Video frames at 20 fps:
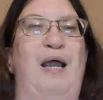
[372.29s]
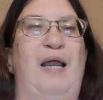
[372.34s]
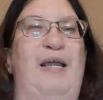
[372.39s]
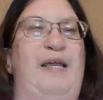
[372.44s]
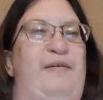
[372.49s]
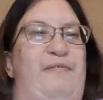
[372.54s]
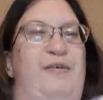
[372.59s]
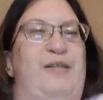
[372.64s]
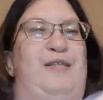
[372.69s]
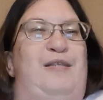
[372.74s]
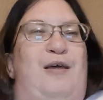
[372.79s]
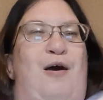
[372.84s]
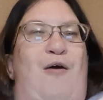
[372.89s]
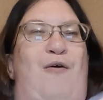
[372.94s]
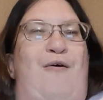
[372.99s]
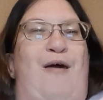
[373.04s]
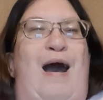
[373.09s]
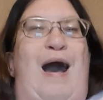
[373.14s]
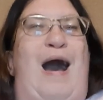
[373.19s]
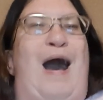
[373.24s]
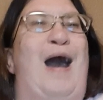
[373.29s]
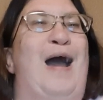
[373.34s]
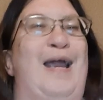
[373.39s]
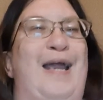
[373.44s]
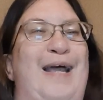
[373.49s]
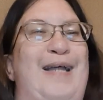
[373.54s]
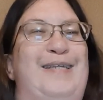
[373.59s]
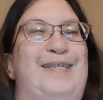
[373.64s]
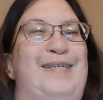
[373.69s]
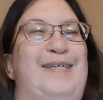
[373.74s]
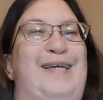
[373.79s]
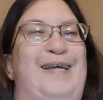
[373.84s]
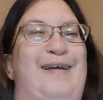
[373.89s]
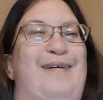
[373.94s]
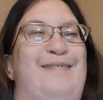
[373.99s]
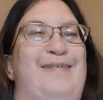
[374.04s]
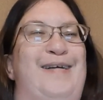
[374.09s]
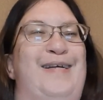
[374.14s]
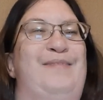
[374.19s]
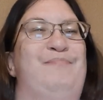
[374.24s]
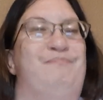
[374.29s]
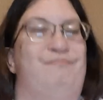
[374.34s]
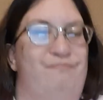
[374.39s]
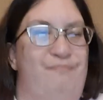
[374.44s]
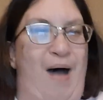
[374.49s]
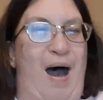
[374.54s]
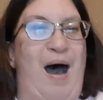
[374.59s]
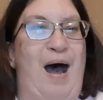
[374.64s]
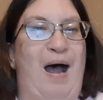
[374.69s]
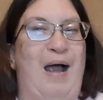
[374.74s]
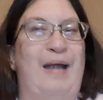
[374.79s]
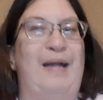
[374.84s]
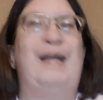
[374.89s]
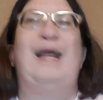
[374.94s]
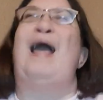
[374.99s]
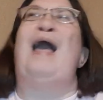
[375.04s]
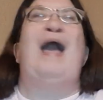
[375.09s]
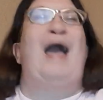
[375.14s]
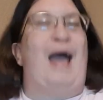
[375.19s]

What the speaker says: even though I had to carry mine